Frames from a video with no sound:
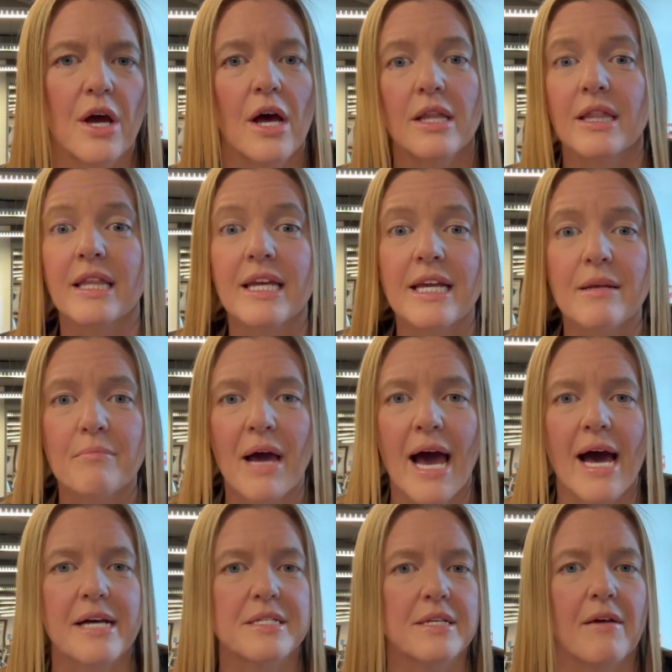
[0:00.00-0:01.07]
lean
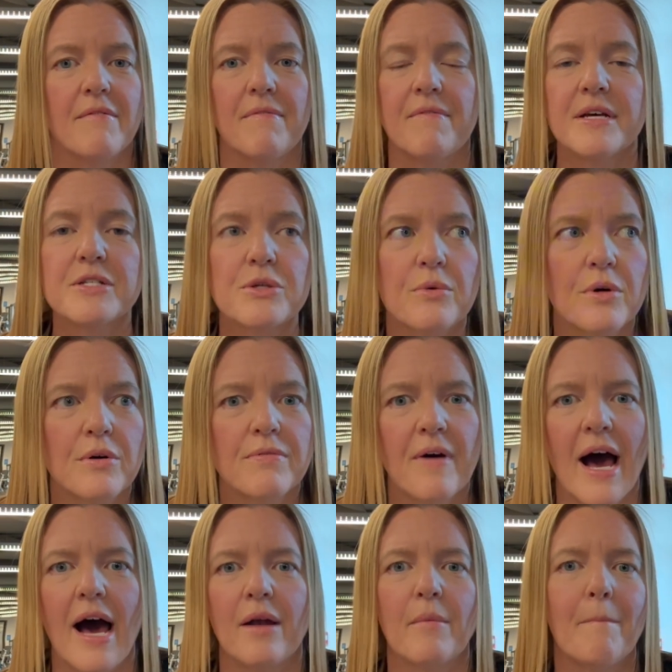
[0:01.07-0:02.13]
mass, visceral
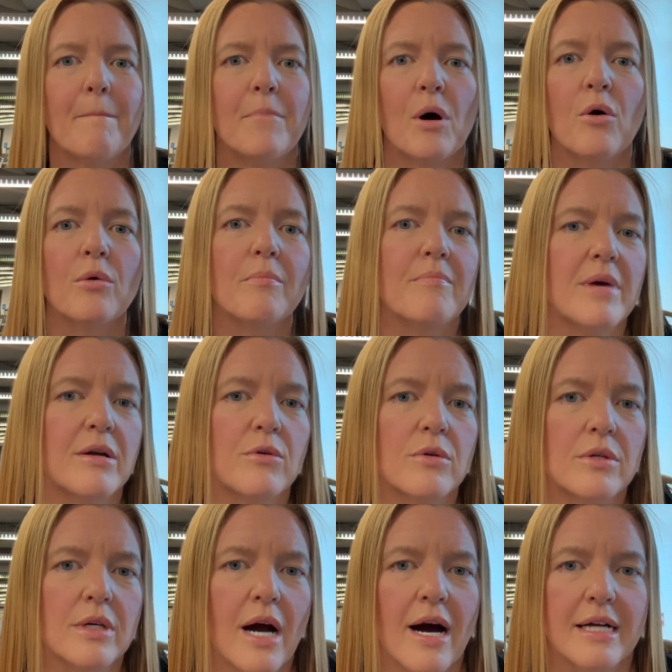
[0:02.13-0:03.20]
fat, bone mineral
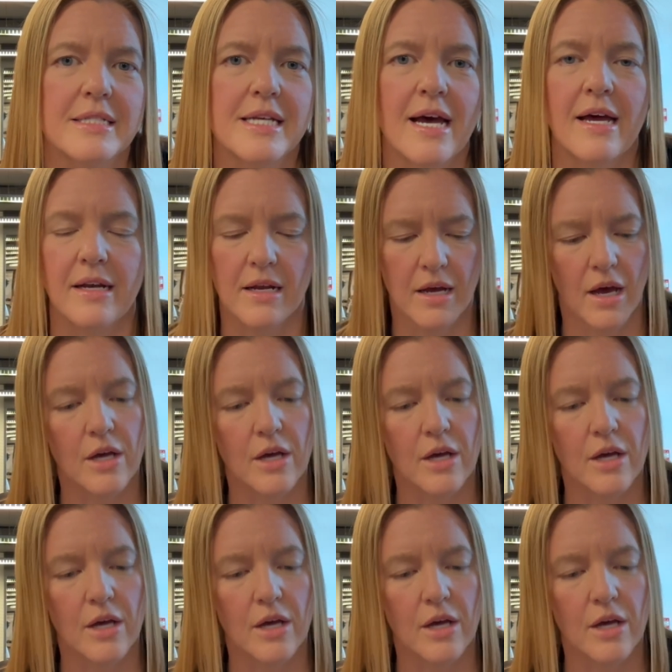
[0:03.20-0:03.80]
content,